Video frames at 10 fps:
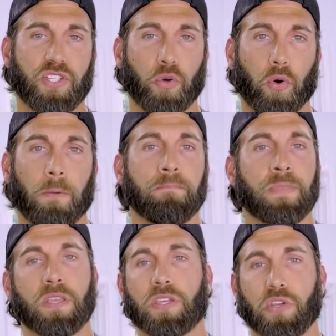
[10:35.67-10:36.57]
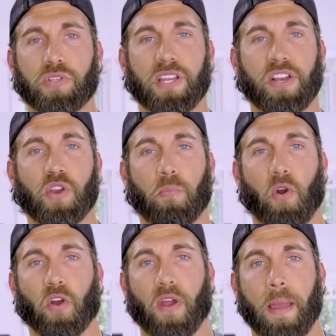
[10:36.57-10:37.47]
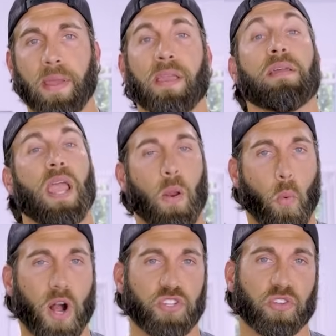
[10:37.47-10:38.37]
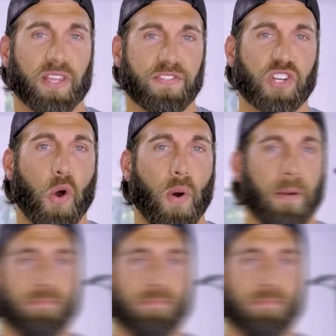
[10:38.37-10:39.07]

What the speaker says: tool. Use it in your programming and watch your lifts go up.